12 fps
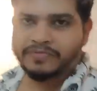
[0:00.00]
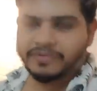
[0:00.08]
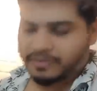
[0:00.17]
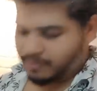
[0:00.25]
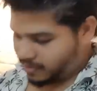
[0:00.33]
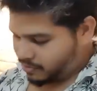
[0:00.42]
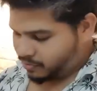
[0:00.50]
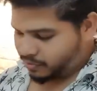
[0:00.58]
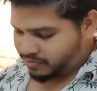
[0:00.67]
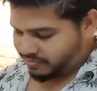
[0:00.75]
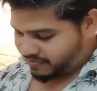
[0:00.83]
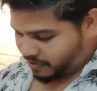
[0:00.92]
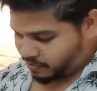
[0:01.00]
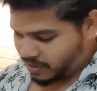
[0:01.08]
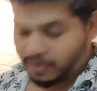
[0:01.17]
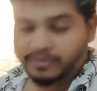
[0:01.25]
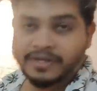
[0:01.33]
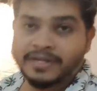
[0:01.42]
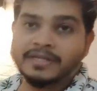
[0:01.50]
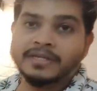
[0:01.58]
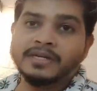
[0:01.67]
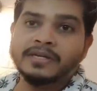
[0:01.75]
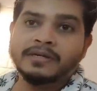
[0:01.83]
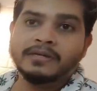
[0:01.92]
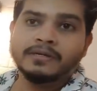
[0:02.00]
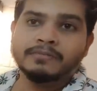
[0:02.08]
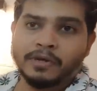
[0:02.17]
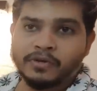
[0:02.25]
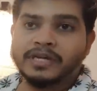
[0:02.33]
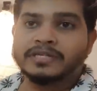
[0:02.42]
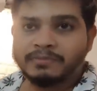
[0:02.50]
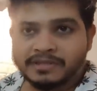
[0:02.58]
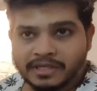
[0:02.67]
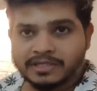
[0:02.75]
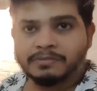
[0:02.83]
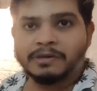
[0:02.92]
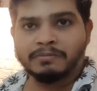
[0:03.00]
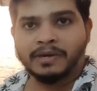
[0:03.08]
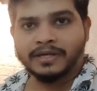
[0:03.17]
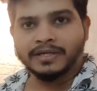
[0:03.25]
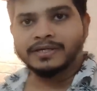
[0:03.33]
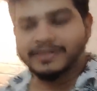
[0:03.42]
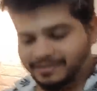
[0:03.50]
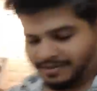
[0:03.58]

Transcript: was the one who found out that Mayura has made such a big blunder